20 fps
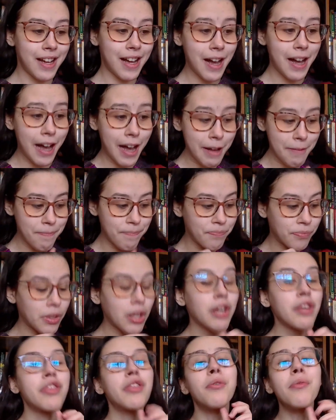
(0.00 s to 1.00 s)

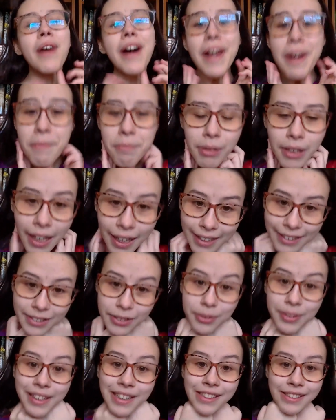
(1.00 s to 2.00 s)
one plot
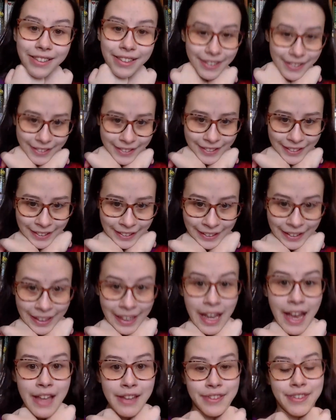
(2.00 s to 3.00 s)
twist,
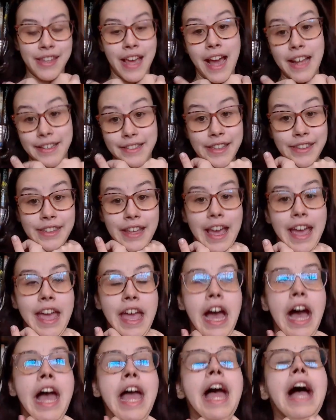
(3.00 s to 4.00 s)
sad to say,
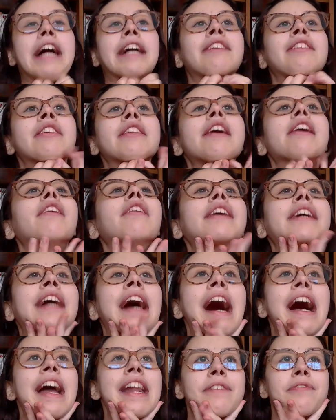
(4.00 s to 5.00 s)
I accidentally
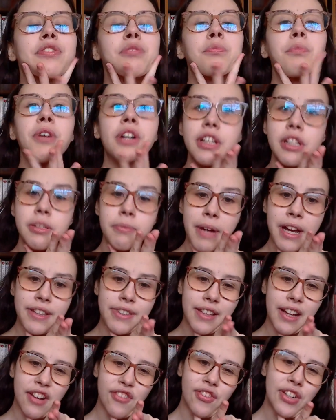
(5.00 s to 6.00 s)
kind of spoiled
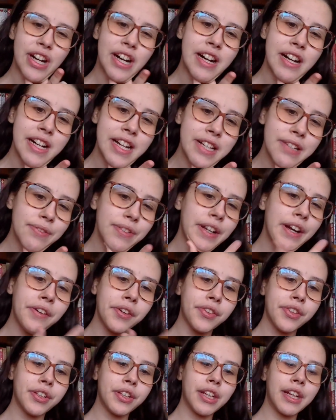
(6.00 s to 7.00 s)
myself on when I
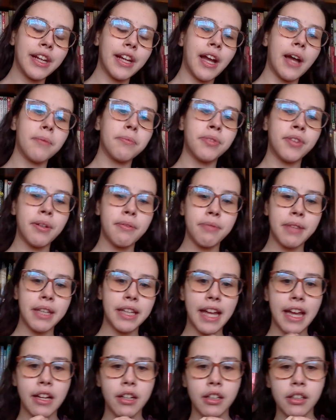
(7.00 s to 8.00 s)
was looking up
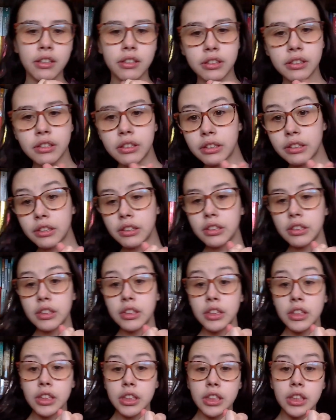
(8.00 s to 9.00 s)
something
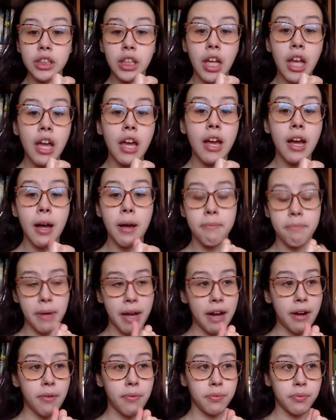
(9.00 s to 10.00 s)
else
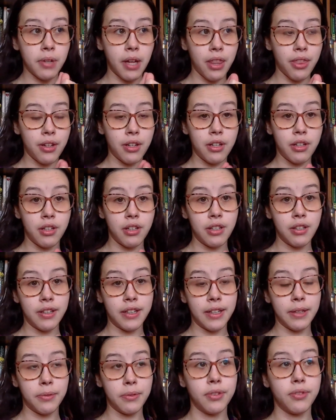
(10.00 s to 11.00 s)
about whether
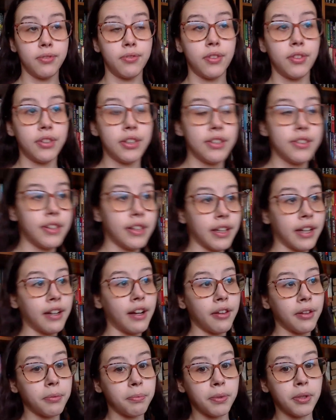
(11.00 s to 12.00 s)
he was releasing
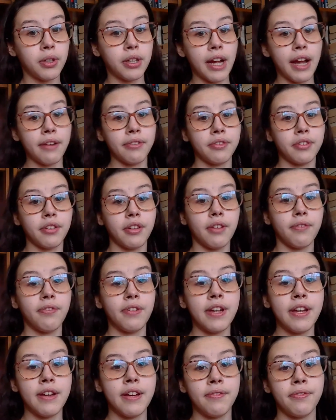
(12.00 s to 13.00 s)
another book after the
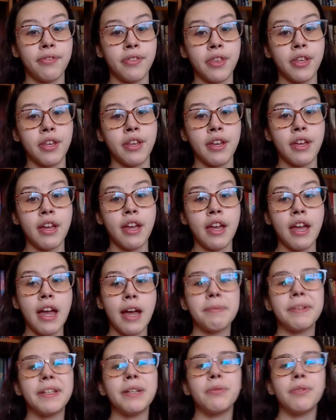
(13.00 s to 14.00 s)
fifth.
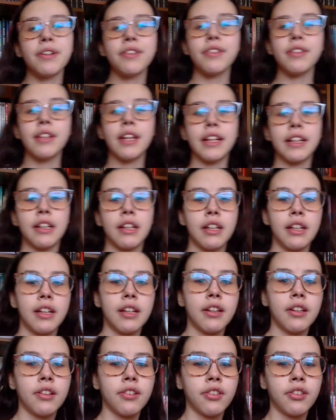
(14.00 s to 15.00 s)
I mean, it wasn't like
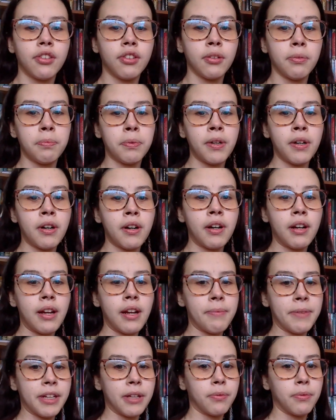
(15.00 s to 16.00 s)
super,
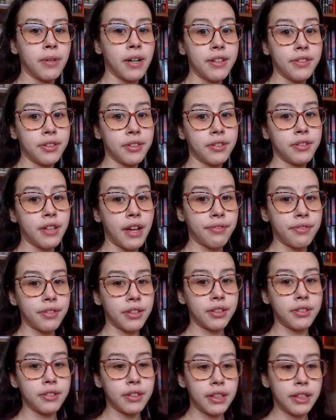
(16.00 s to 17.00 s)
I mean, it was
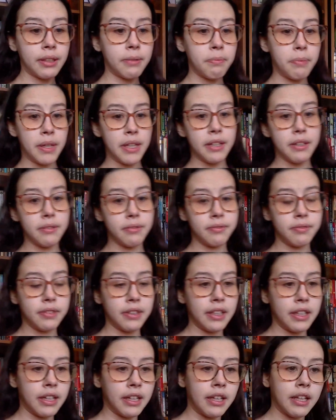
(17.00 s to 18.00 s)
definitely, but
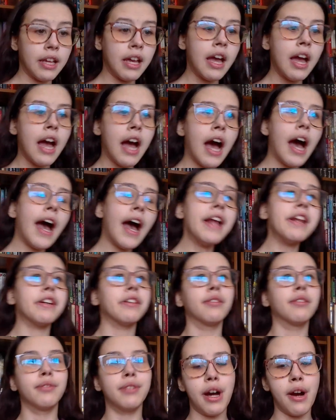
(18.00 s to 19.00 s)
I
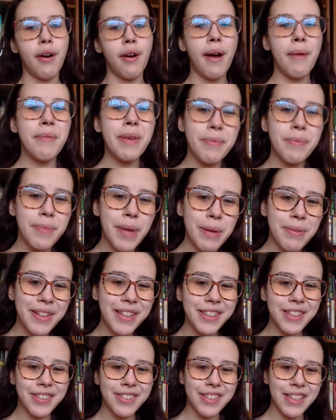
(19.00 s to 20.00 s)
don't know. I mean, maybe
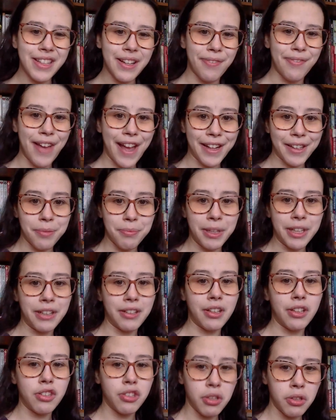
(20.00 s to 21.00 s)
it just didn't affect me
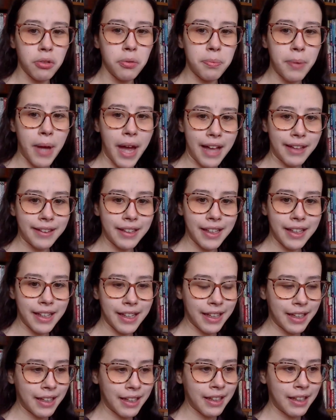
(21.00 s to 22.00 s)
too
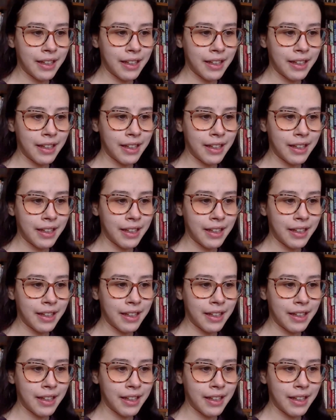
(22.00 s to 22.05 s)
badly.